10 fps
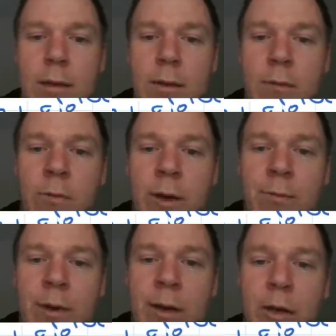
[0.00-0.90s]
we'll
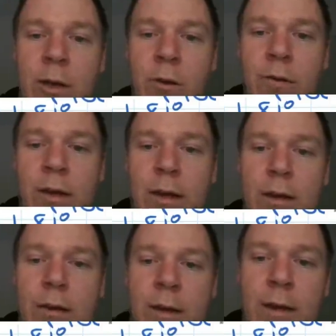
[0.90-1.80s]
be using
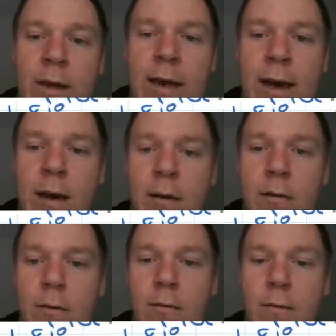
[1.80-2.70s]
the ka,
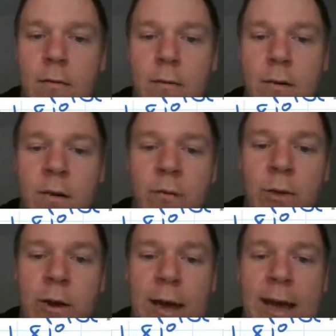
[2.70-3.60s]
because we've
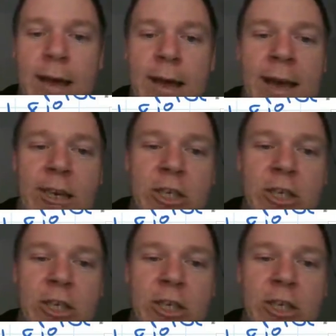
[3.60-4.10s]
got H